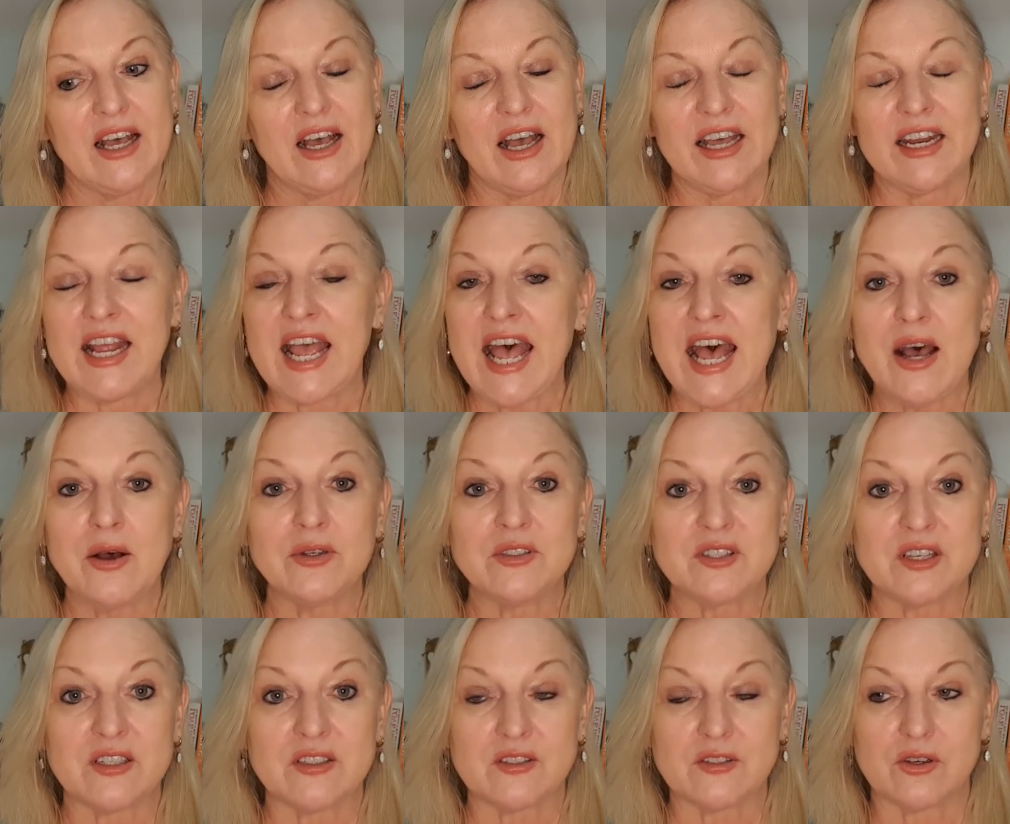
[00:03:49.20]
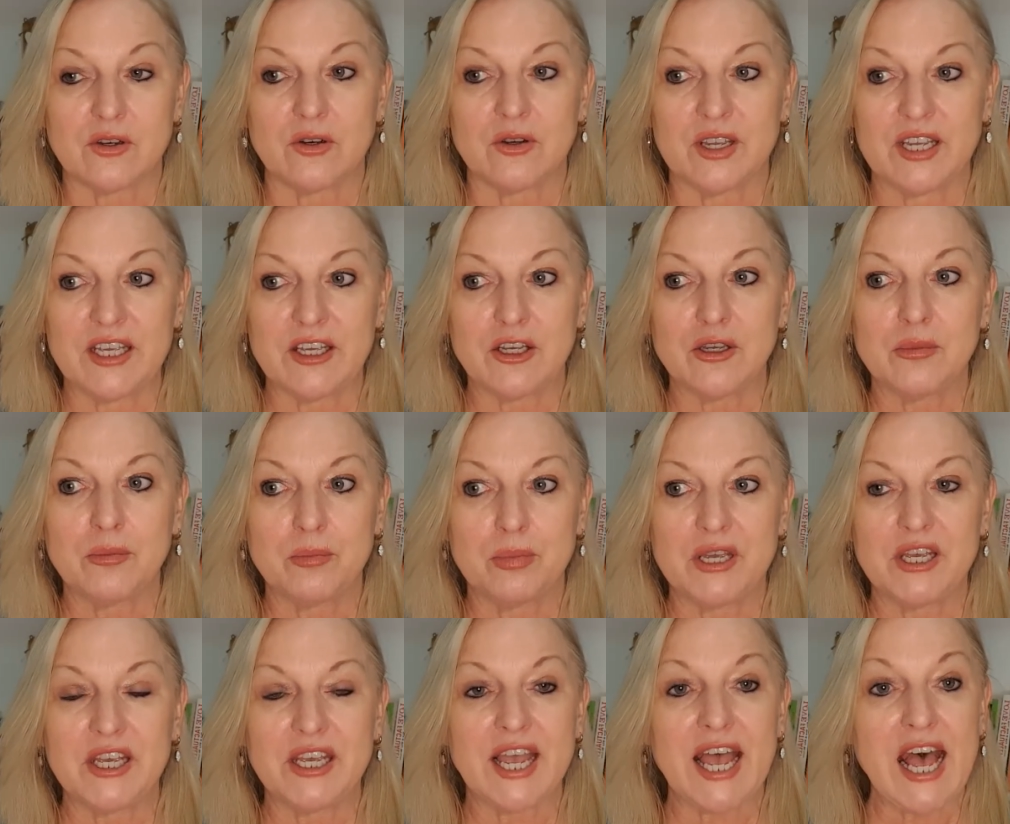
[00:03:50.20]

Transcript: And how is that so? It could be